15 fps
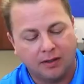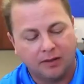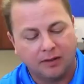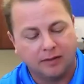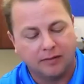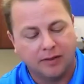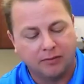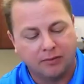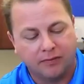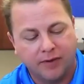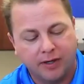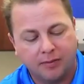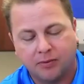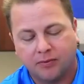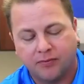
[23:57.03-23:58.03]
They were
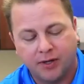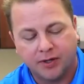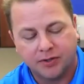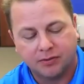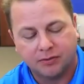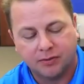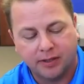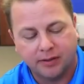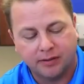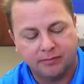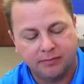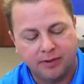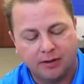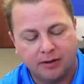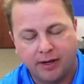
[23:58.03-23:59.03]
very professional. They
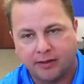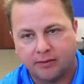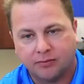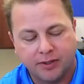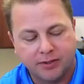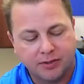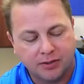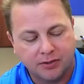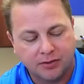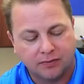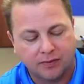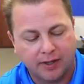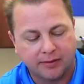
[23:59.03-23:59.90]
had a residential flat